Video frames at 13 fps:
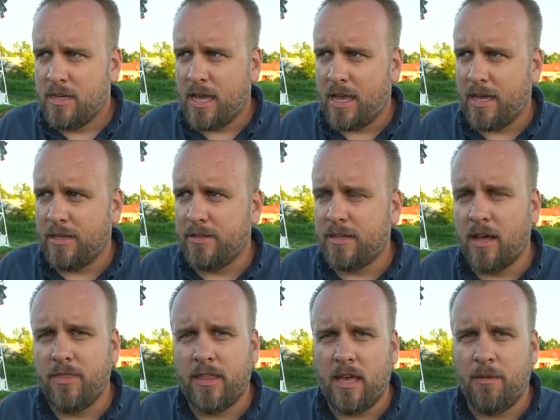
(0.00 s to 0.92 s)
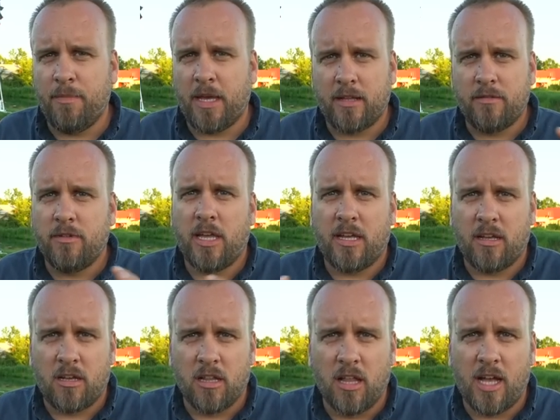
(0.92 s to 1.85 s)
and done them in,
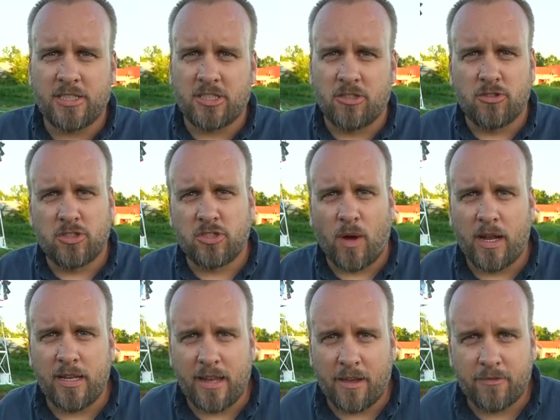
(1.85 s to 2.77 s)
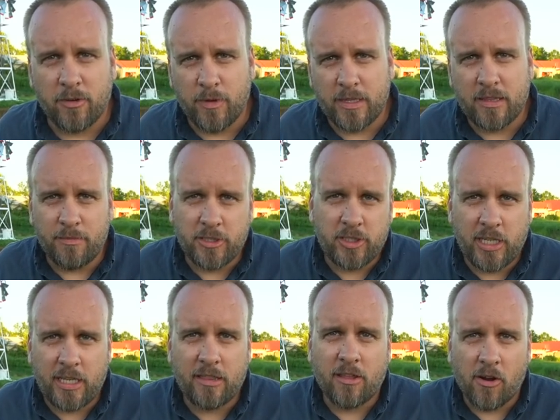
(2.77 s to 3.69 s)
in clusters so I didn't have to rent the
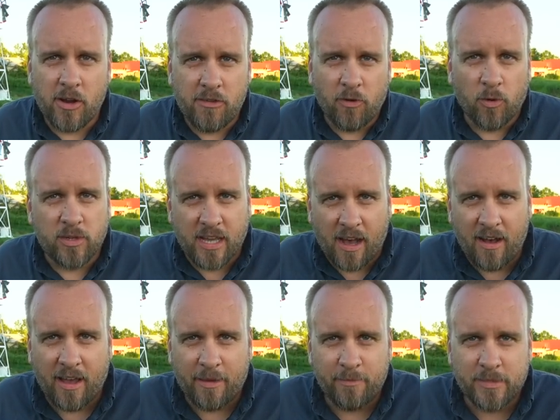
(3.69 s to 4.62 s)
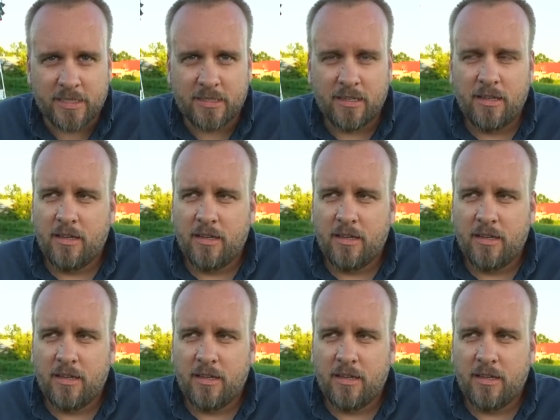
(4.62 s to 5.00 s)
machine 34 times.